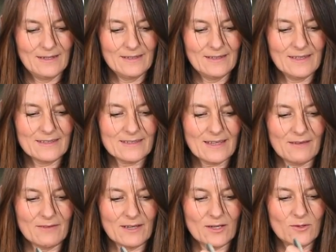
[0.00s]
let's
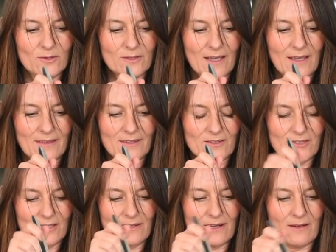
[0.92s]
have a good
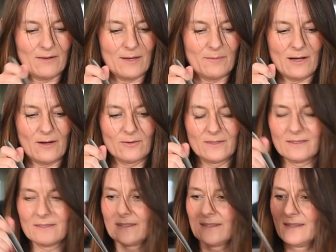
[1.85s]
energy about
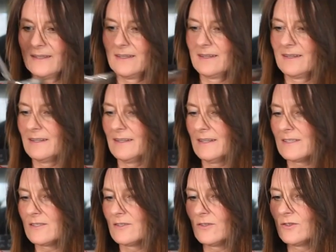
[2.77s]
it.
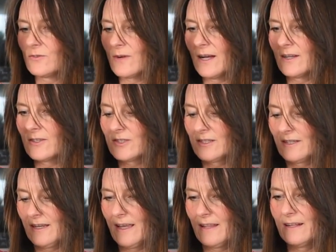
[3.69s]
Let's not rush
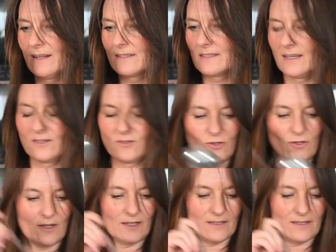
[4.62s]
and let's enjoy